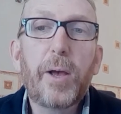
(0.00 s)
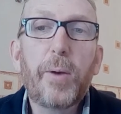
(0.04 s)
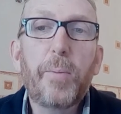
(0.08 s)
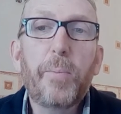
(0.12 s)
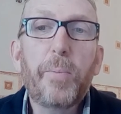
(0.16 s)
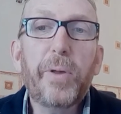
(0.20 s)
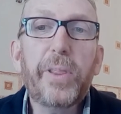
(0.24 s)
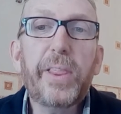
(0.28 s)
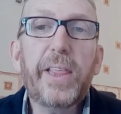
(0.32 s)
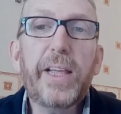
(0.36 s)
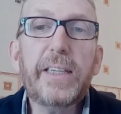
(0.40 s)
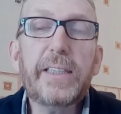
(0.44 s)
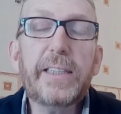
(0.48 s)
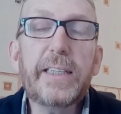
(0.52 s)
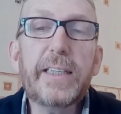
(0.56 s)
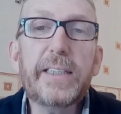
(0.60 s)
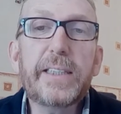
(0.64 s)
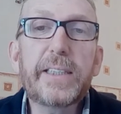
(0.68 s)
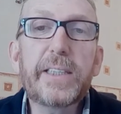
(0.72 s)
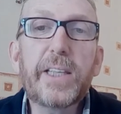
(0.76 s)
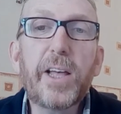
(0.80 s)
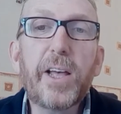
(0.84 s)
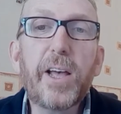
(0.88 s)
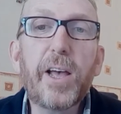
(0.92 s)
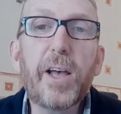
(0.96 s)
But this
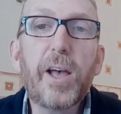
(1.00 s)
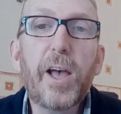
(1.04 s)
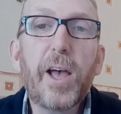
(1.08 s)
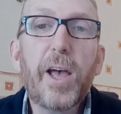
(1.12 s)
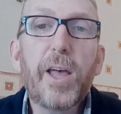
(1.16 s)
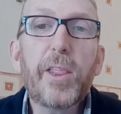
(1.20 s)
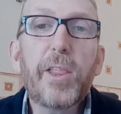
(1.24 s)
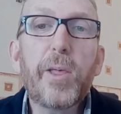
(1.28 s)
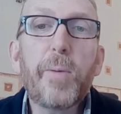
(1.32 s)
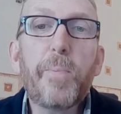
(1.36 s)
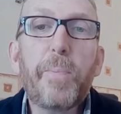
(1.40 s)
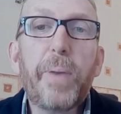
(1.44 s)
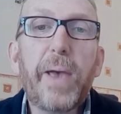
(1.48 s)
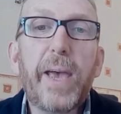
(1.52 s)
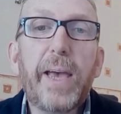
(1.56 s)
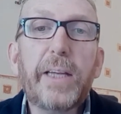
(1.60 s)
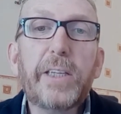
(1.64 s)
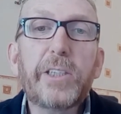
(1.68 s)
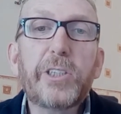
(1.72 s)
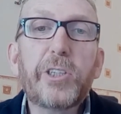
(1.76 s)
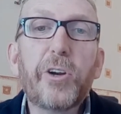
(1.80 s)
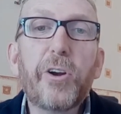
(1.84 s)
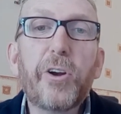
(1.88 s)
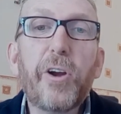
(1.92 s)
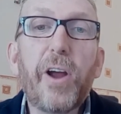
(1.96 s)
is the
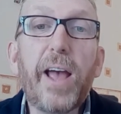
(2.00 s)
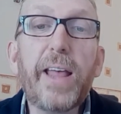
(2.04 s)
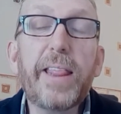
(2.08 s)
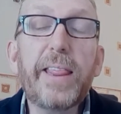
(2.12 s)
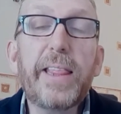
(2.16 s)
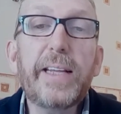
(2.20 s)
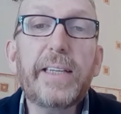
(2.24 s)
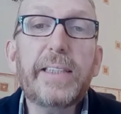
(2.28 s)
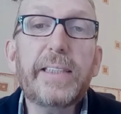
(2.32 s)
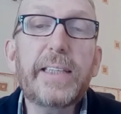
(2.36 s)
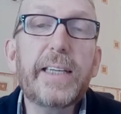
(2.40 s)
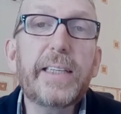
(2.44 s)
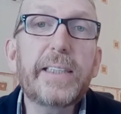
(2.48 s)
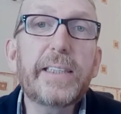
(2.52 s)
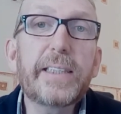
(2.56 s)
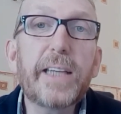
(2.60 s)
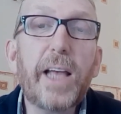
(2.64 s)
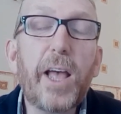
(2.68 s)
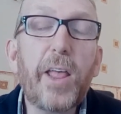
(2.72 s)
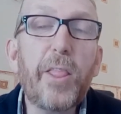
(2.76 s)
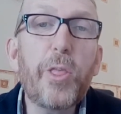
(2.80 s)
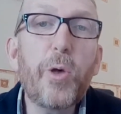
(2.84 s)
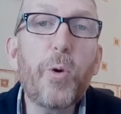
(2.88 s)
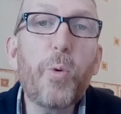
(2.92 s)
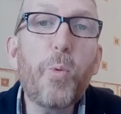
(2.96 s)
picture, and this is
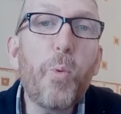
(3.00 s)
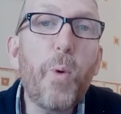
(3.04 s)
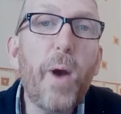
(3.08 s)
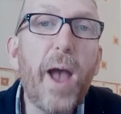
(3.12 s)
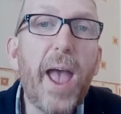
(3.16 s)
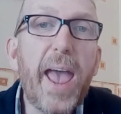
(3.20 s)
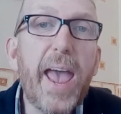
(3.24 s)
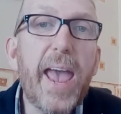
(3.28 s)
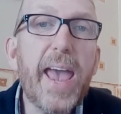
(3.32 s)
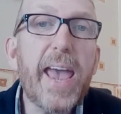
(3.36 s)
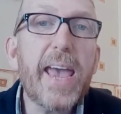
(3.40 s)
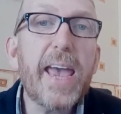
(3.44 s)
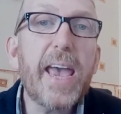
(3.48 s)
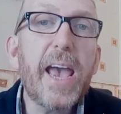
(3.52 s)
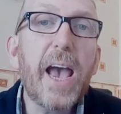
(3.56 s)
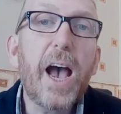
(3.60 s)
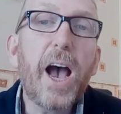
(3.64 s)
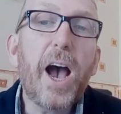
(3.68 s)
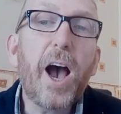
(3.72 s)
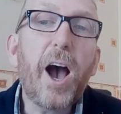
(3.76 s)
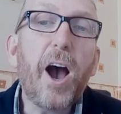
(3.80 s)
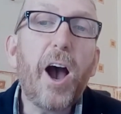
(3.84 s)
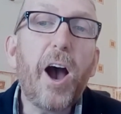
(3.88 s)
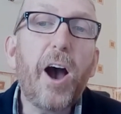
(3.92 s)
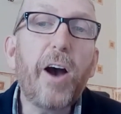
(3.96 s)
the way
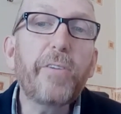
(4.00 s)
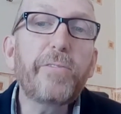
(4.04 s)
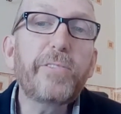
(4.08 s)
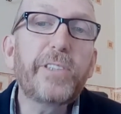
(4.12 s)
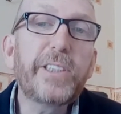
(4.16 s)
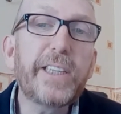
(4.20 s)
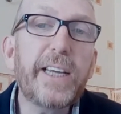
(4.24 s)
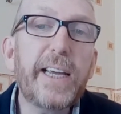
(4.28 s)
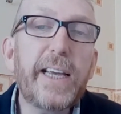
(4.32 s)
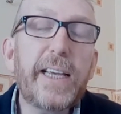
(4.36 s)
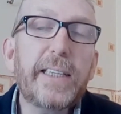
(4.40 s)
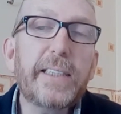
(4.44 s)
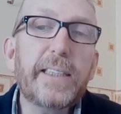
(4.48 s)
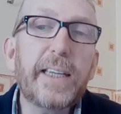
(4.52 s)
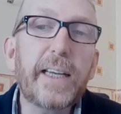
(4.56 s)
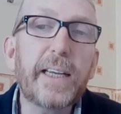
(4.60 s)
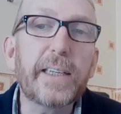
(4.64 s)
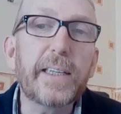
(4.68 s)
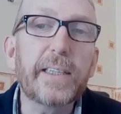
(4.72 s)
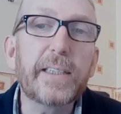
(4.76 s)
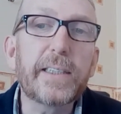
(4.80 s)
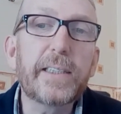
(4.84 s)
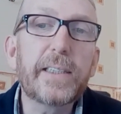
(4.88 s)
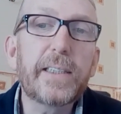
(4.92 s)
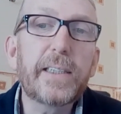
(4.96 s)
of
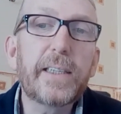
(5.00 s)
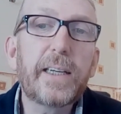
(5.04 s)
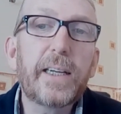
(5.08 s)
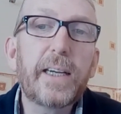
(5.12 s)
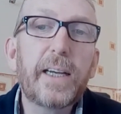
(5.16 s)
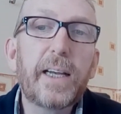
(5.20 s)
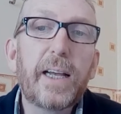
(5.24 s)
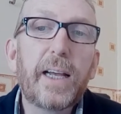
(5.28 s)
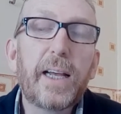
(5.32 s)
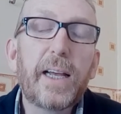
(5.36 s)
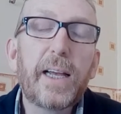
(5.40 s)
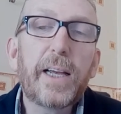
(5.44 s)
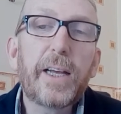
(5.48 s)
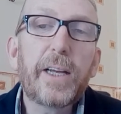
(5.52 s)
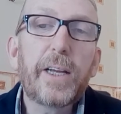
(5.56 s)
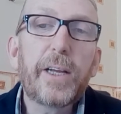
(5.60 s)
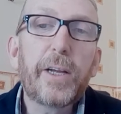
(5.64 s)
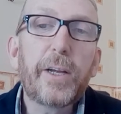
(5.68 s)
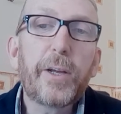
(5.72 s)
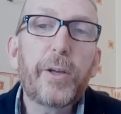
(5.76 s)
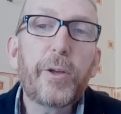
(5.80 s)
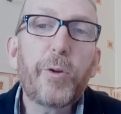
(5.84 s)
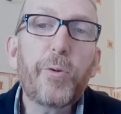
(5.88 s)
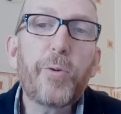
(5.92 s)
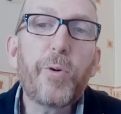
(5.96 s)
Jesus.
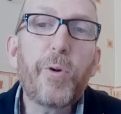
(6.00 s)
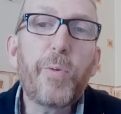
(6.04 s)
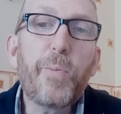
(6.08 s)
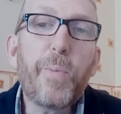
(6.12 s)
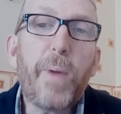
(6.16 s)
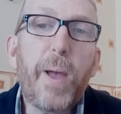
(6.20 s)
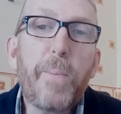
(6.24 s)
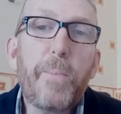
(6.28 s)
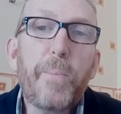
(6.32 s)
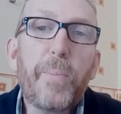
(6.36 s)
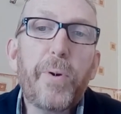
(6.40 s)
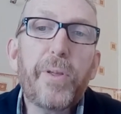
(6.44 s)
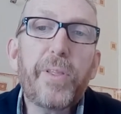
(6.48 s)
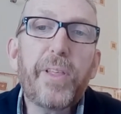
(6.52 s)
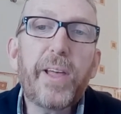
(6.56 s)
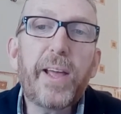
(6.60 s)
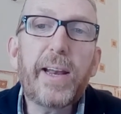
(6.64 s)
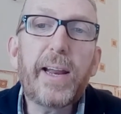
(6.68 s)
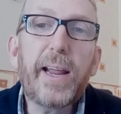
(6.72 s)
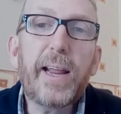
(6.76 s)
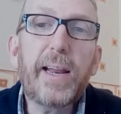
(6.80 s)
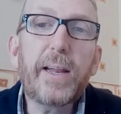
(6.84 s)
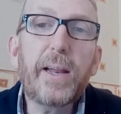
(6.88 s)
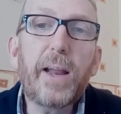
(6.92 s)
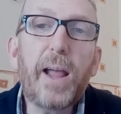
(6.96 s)
You remember that
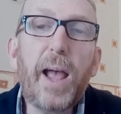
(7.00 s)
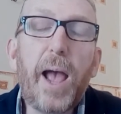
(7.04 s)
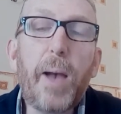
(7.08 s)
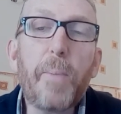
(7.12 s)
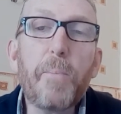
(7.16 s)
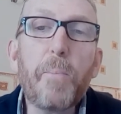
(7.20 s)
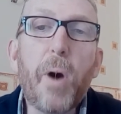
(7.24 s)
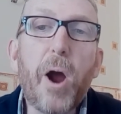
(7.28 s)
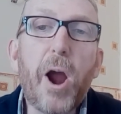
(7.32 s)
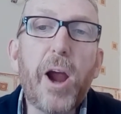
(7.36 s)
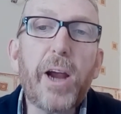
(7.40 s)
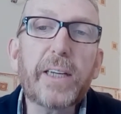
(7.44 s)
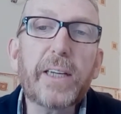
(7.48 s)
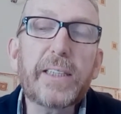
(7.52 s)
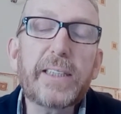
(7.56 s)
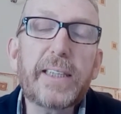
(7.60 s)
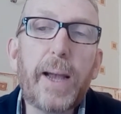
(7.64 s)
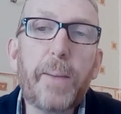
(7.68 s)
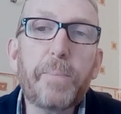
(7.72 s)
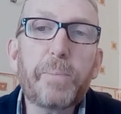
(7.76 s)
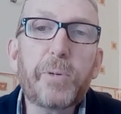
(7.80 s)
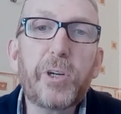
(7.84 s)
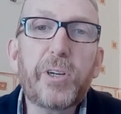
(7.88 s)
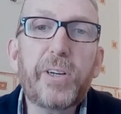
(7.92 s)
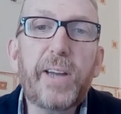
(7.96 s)
in Mark
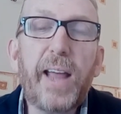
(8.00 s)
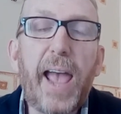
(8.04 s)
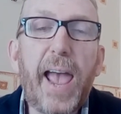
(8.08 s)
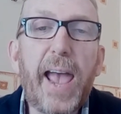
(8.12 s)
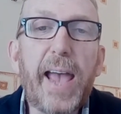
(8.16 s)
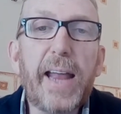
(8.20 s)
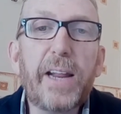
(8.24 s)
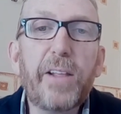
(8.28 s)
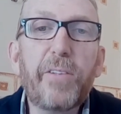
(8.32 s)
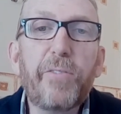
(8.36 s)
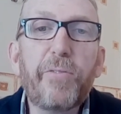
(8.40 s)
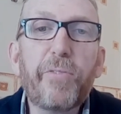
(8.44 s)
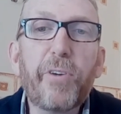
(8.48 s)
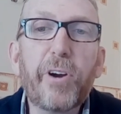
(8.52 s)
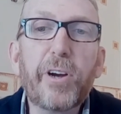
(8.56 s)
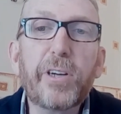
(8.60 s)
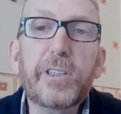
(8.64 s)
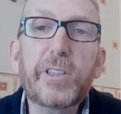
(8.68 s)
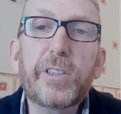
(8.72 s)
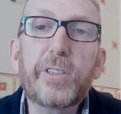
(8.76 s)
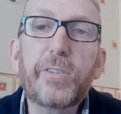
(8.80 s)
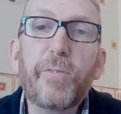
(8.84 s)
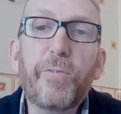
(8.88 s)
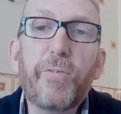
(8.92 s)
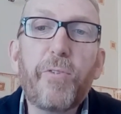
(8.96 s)
chapter 10 and
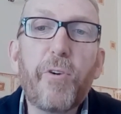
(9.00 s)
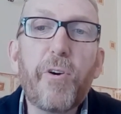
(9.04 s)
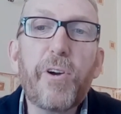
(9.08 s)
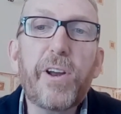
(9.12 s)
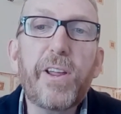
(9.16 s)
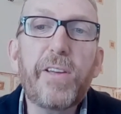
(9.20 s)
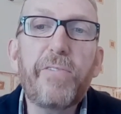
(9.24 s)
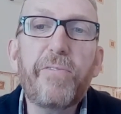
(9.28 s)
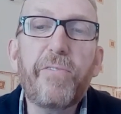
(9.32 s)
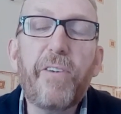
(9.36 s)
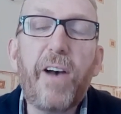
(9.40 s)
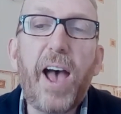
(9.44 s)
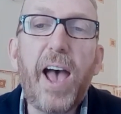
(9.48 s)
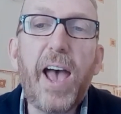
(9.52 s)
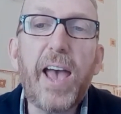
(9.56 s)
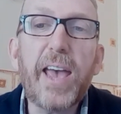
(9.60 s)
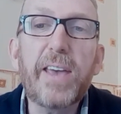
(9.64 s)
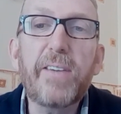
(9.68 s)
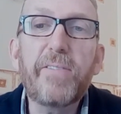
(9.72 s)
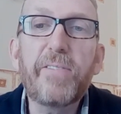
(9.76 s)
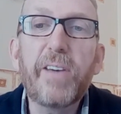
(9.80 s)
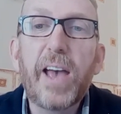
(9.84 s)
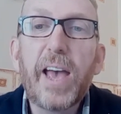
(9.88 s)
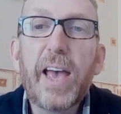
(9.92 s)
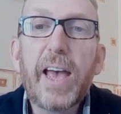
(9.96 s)
verse
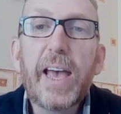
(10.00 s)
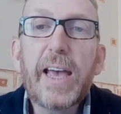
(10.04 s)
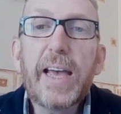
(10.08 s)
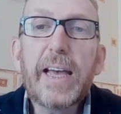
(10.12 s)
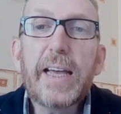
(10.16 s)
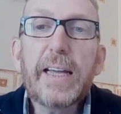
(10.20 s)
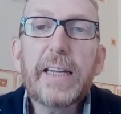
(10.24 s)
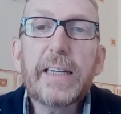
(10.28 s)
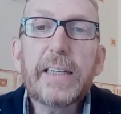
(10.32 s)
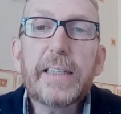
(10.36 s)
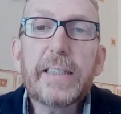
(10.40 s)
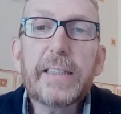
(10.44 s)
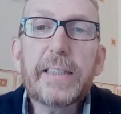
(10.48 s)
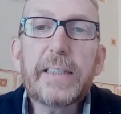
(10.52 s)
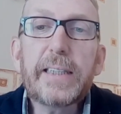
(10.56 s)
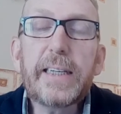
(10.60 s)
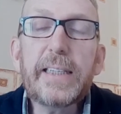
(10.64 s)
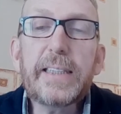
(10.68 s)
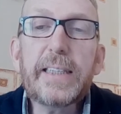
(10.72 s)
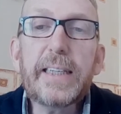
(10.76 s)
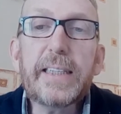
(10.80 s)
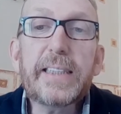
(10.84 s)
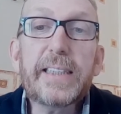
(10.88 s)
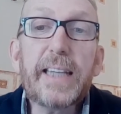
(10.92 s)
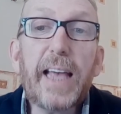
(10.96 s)
45,
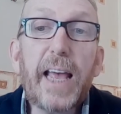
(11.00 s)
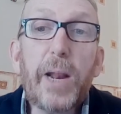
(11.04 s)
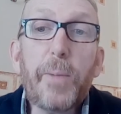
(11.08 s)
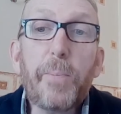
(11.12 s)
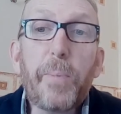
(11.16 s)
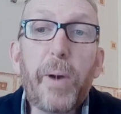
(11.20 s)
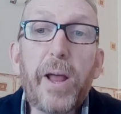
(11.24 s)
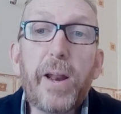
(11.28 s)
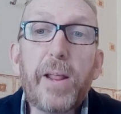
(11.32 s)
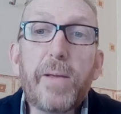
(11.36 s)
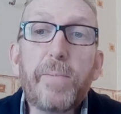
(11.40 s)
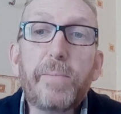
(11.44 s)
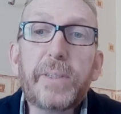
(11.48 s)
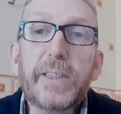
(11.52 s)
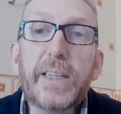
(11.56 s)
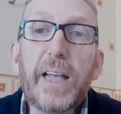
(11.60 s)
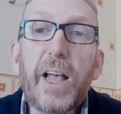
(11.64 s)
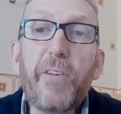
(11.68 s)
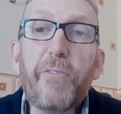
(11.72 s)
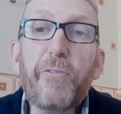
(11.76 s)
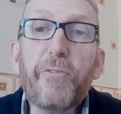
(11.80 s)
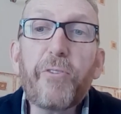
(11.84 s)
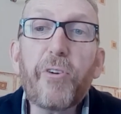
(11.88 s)
Jesus said about himself,